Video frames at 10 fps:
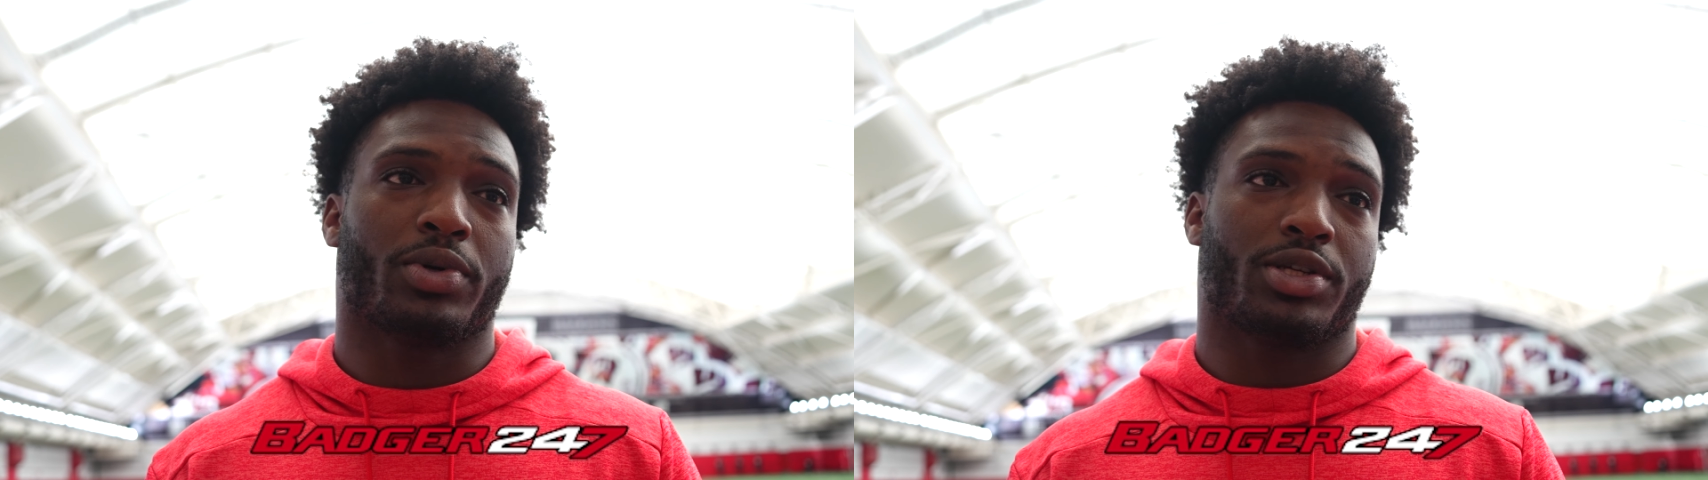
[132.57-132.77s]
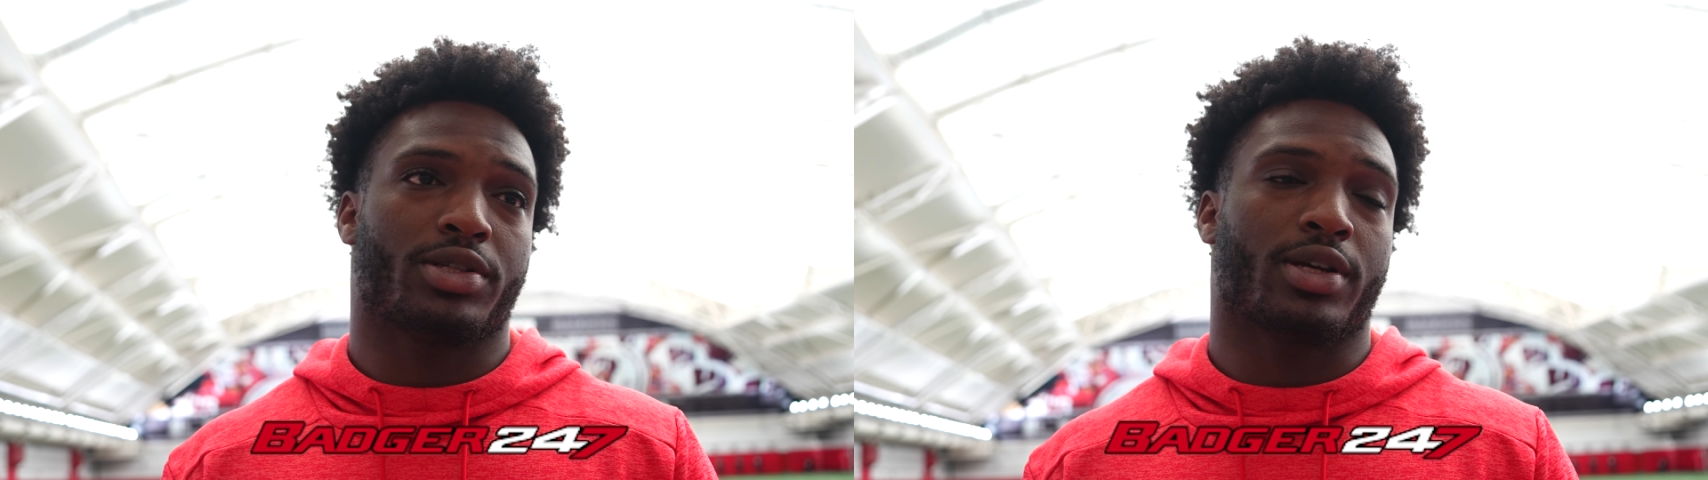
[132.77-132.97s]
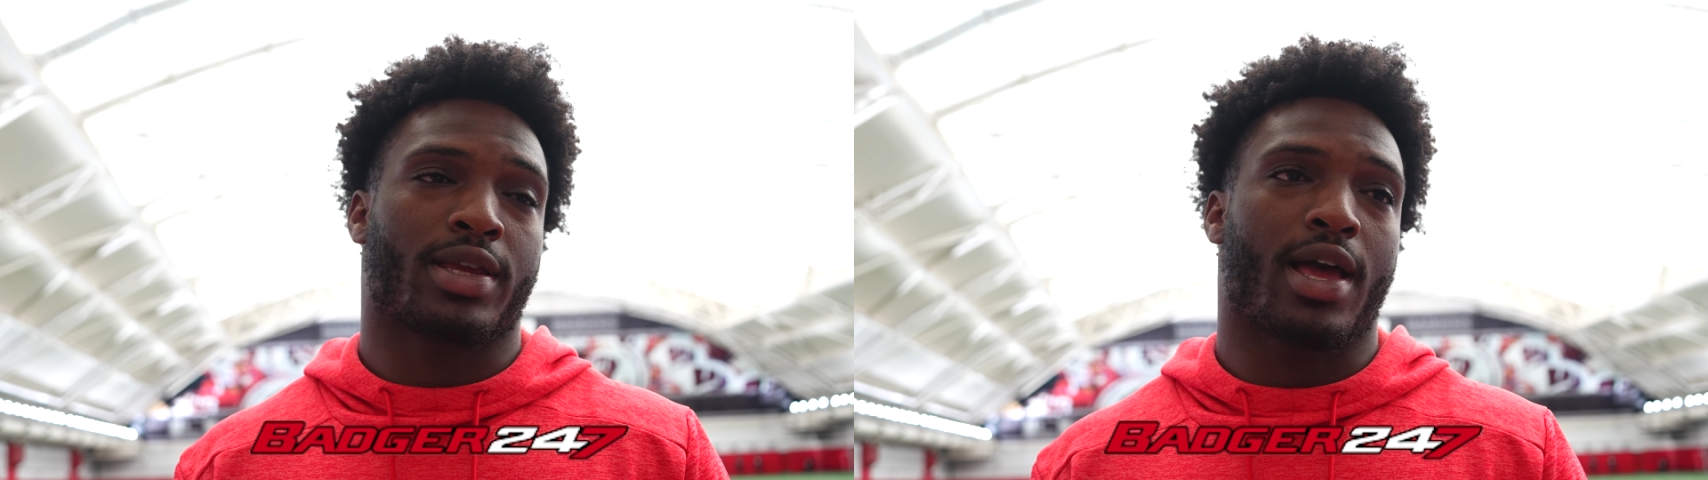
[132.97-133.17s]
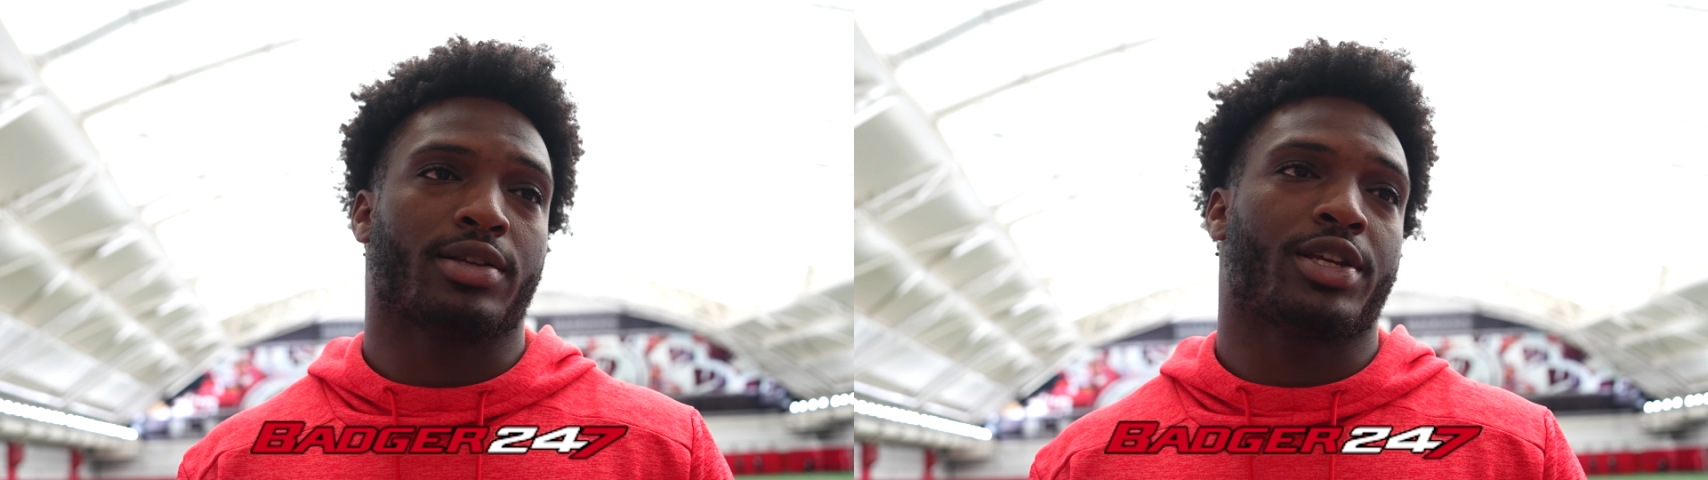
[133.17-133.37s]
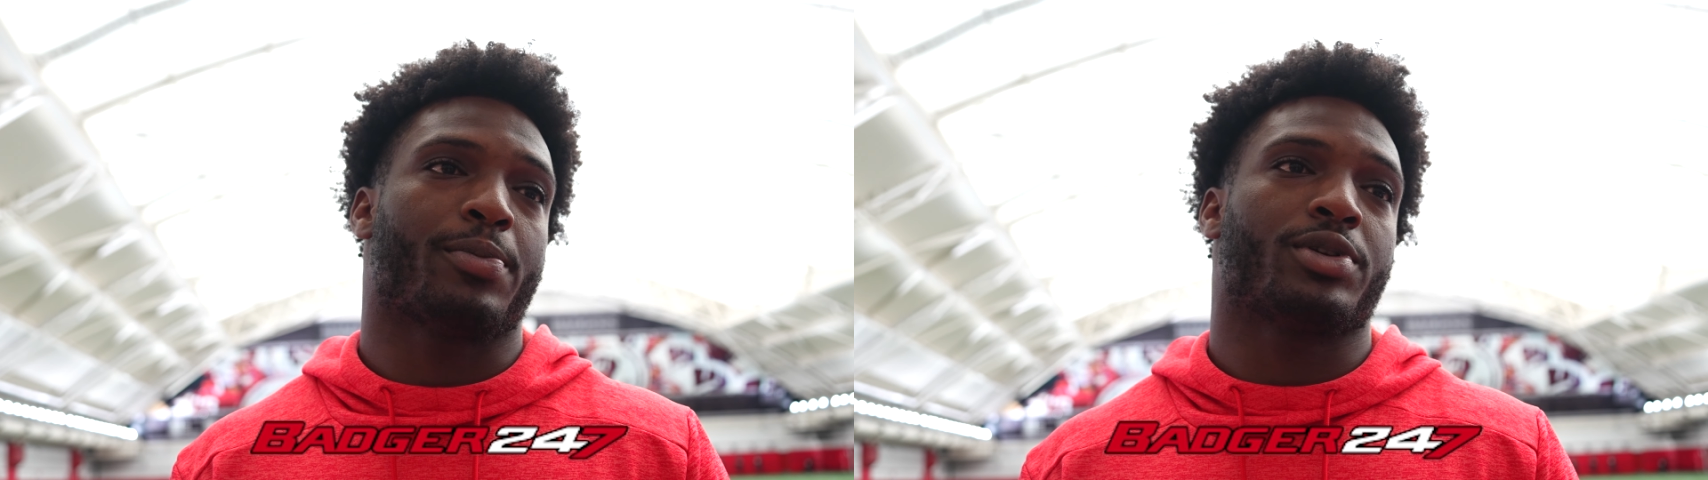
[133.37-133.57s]
which is a
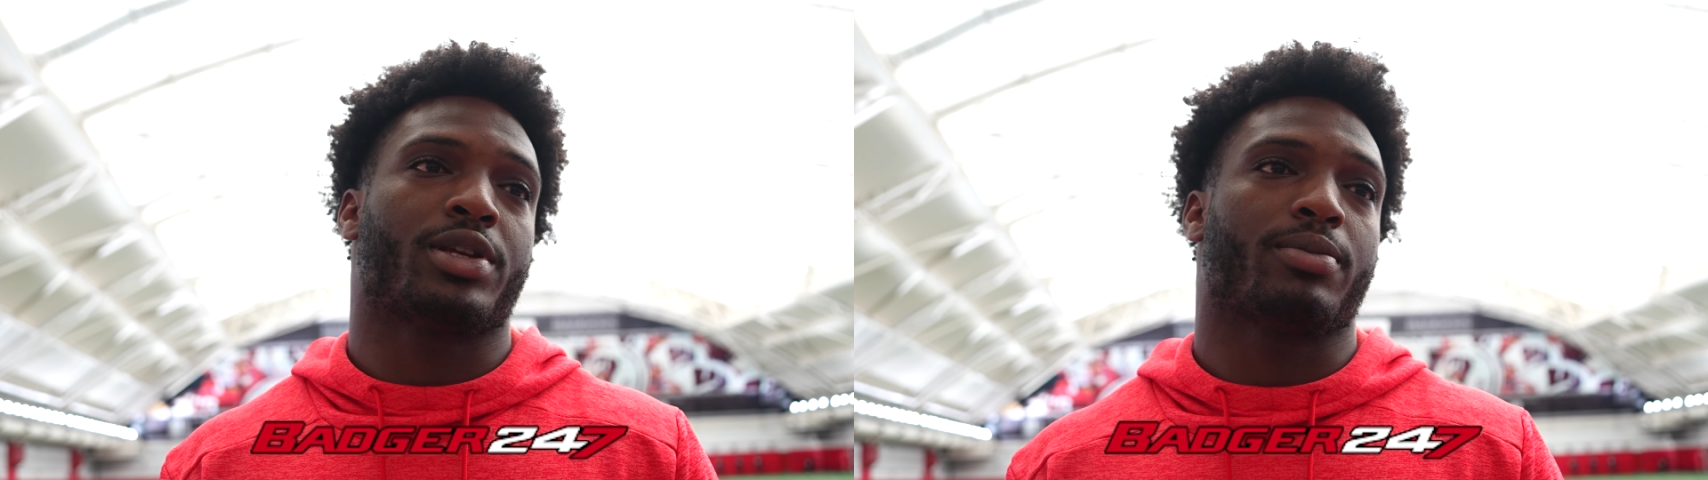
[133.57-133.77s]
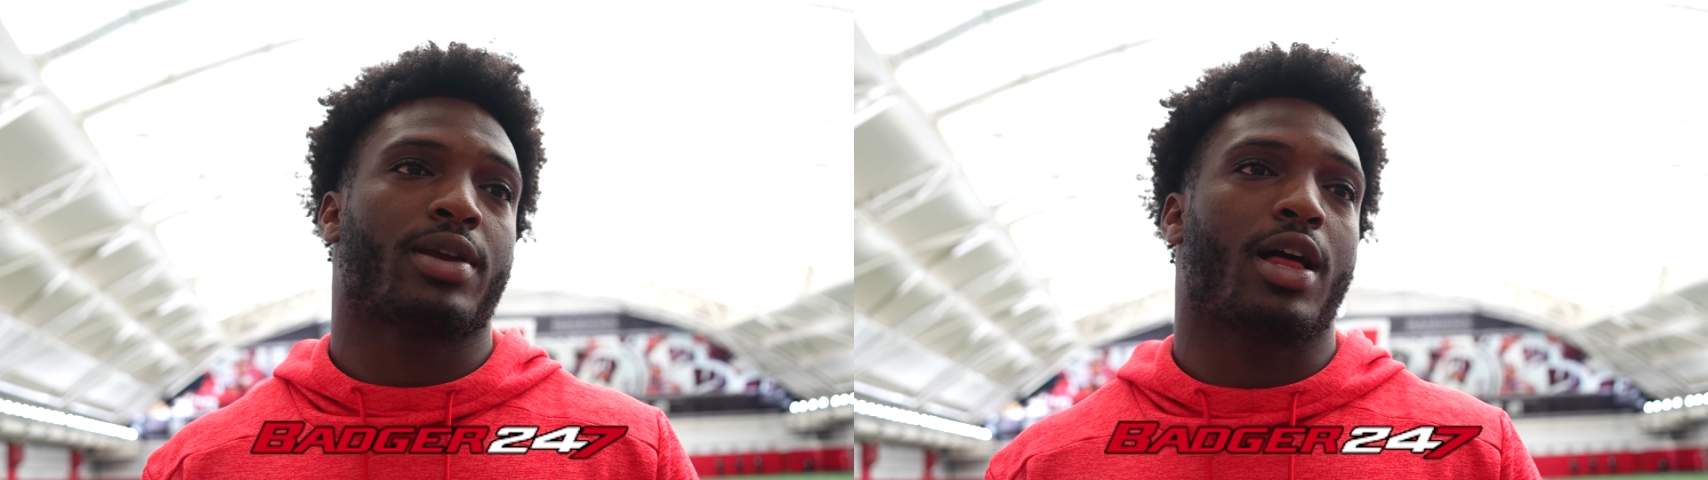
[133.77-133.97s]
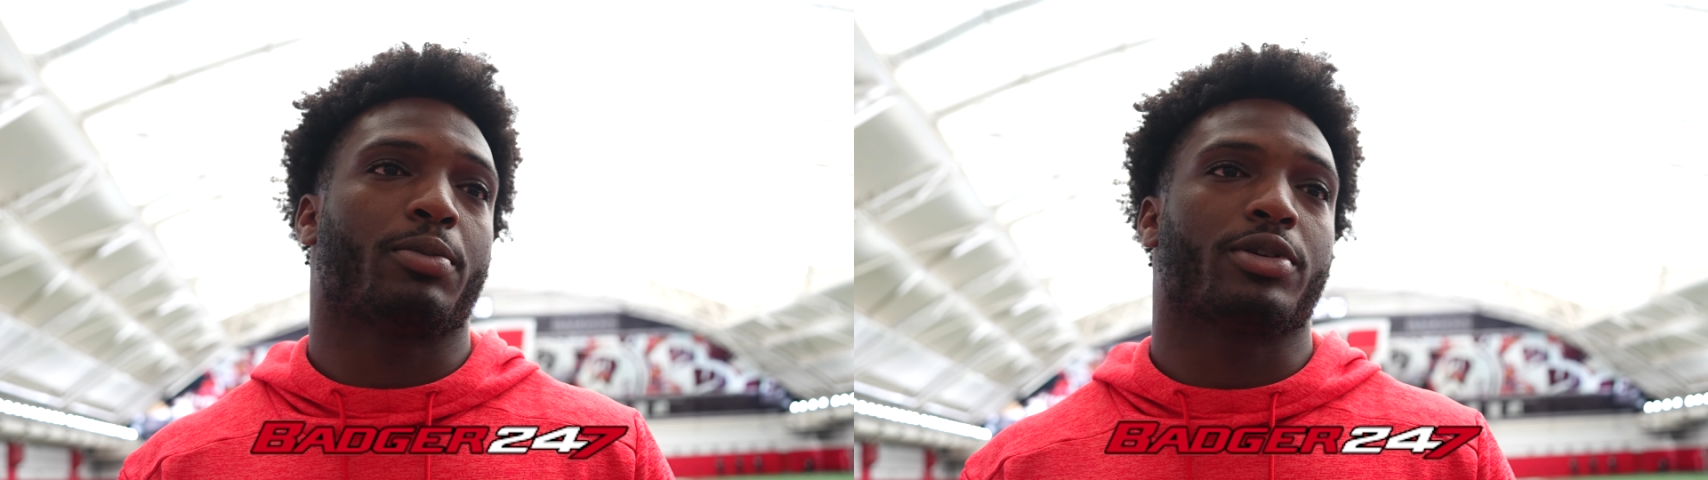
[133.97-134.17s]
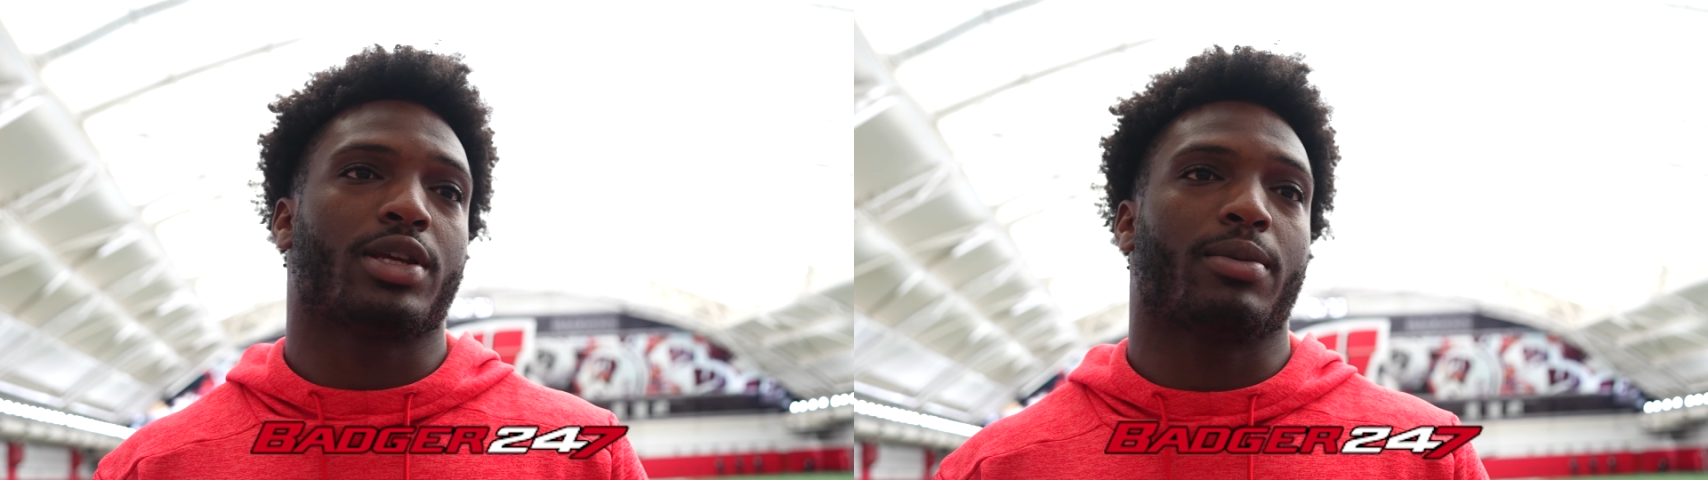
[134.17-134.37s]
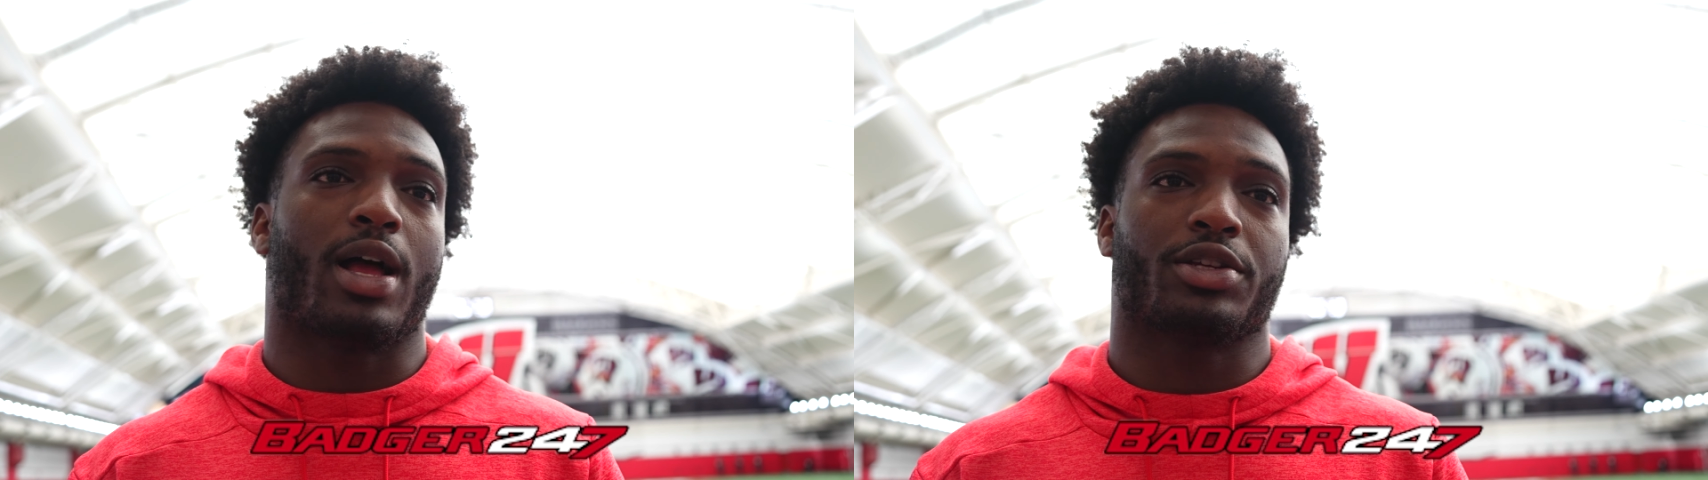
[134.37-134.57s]
championship caliber
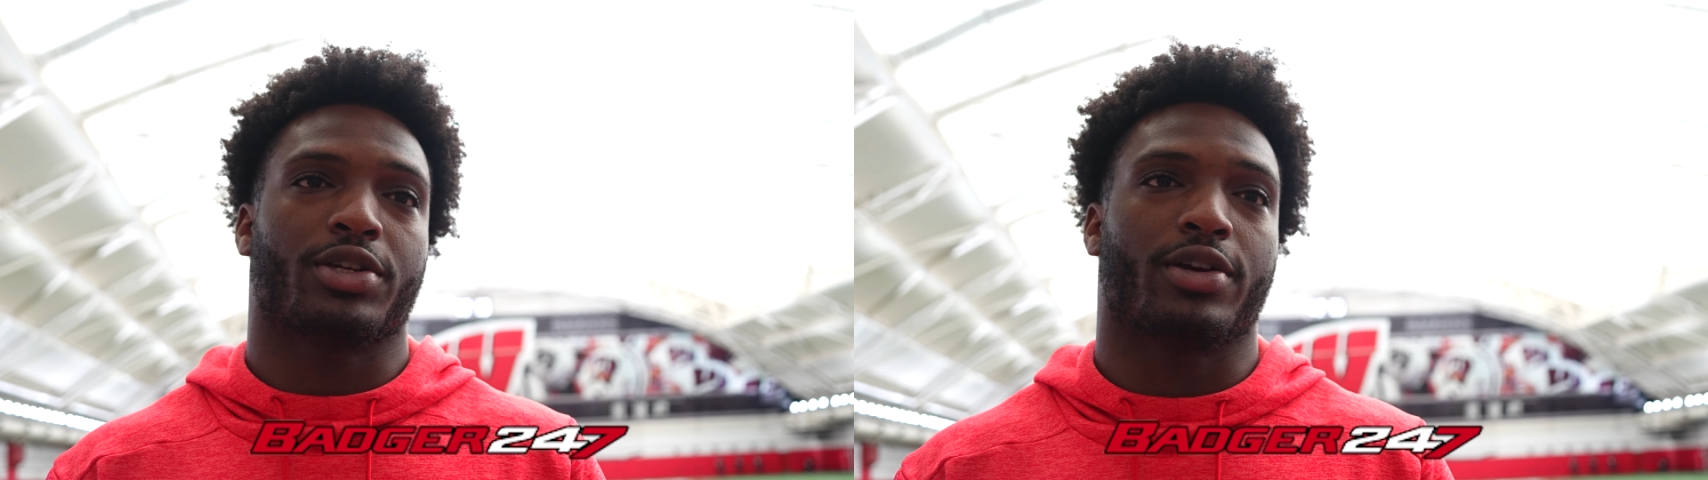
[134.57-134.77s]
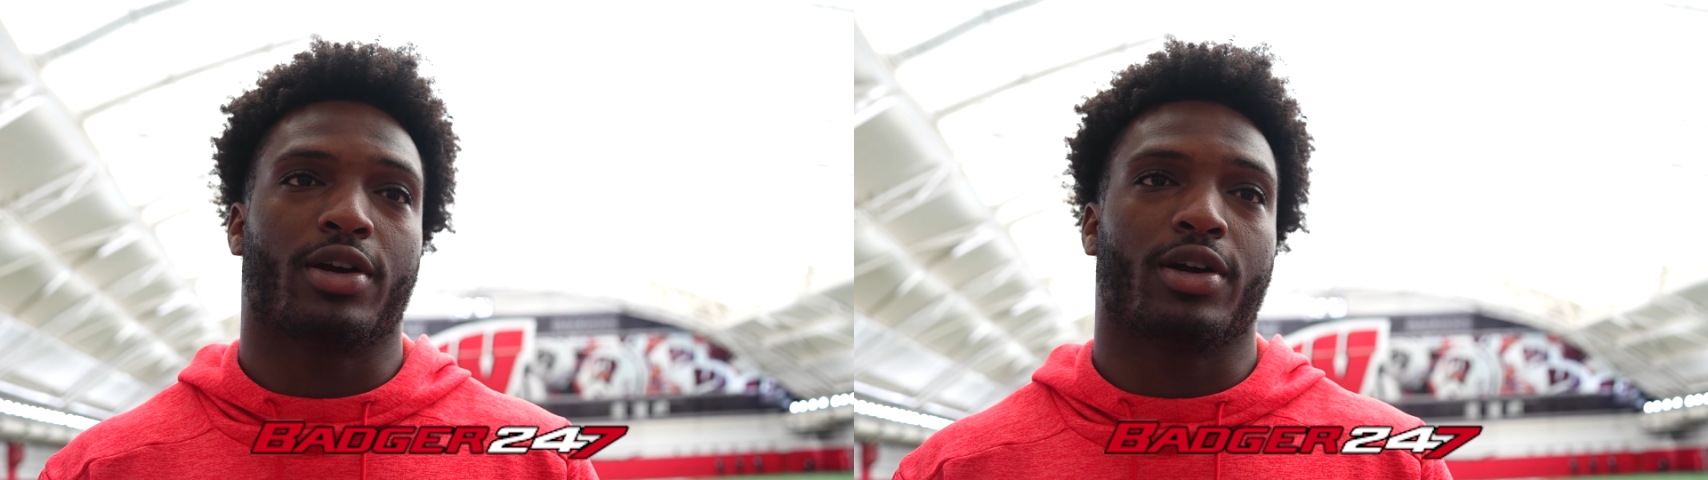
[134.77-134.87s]
team last year.